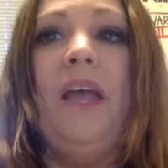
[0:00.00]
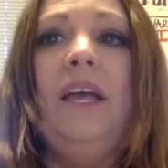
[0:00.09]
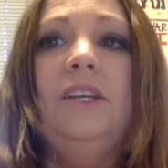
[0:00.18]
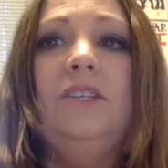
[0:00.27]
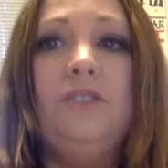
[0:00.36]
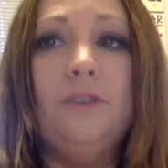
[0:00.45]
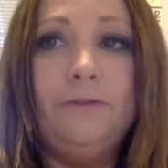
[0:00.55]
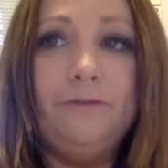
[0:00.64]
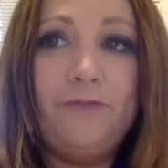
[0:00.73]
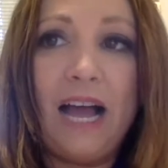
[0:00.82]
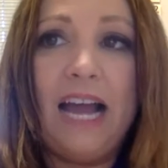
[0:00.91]
So
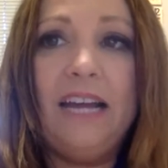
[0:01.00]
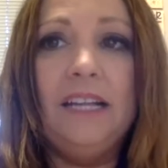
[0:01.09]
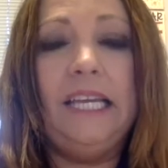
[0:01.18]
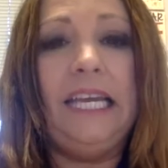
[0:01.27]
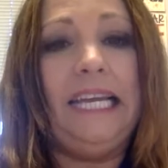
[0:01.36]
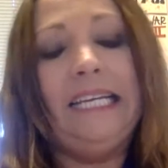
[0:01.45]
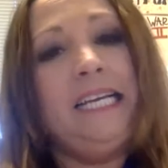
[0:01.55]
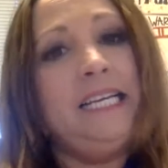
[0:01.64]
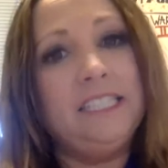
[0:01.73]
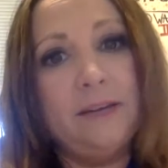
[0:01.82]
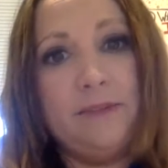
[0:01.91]
finally,
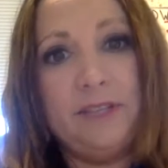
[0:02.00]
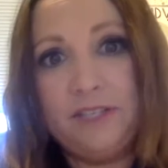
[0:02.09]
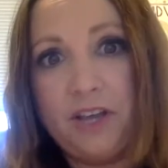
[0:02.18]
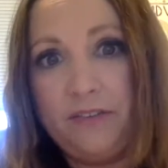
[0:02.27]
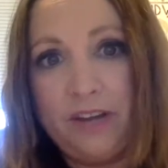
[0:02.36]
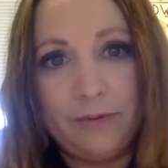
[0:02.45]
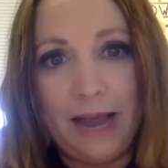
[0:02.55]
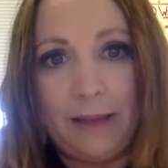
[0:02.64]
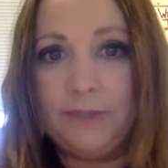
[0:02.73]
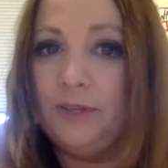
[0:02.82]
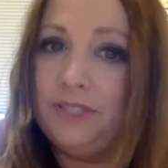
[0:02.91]
some of the Soviet
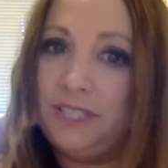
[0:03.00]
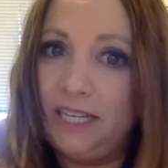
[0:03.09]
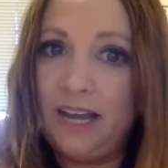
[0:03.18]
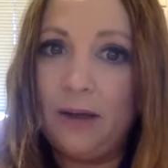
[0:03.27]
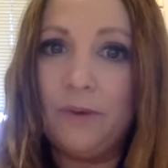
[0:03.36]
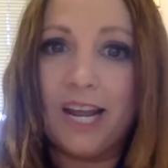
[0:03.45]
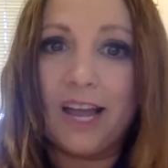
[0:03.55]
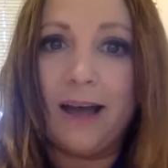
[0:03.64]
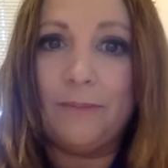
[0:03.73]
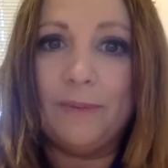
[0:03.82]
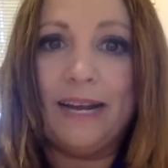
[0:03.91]
reps who did not want to
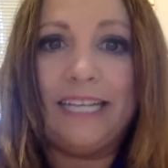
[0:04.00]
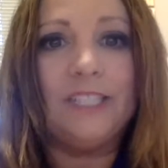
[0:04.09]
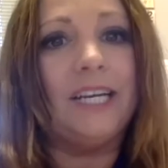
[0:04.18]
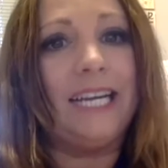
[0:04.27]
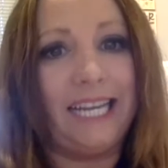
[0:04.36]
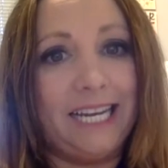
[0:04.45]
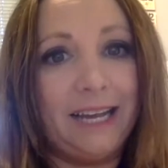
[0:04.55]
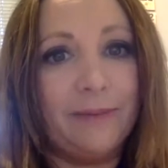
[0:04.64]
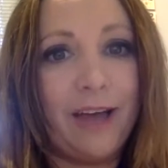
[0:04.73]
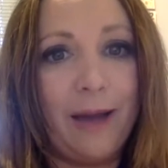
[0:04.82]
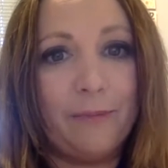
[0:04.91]
compromise are going to end up
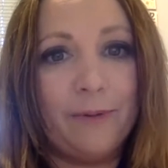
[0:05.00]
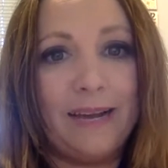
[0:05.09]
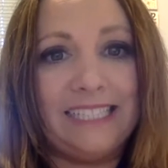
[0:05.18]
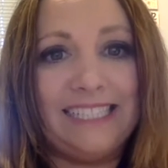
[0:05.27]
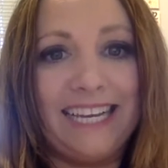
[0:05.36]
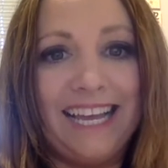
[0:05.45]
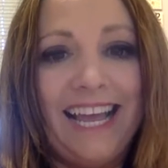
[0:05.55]
compromising.